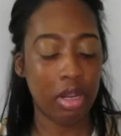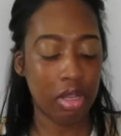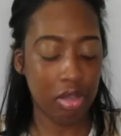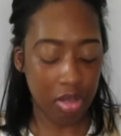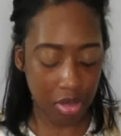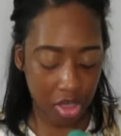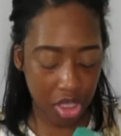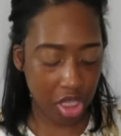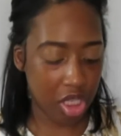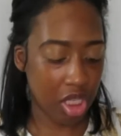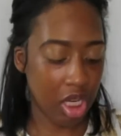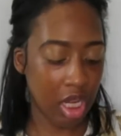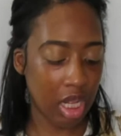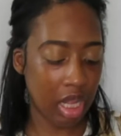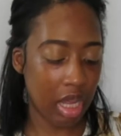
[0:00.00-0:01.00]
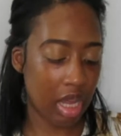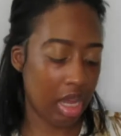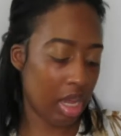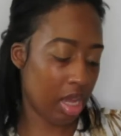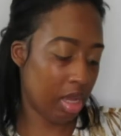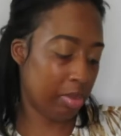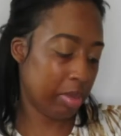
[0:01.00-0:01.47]
to use
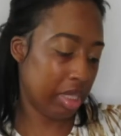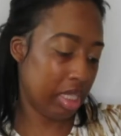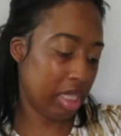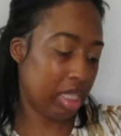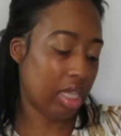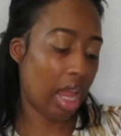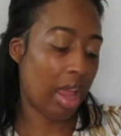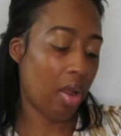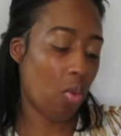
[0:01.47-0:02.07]
SheGlam's Stay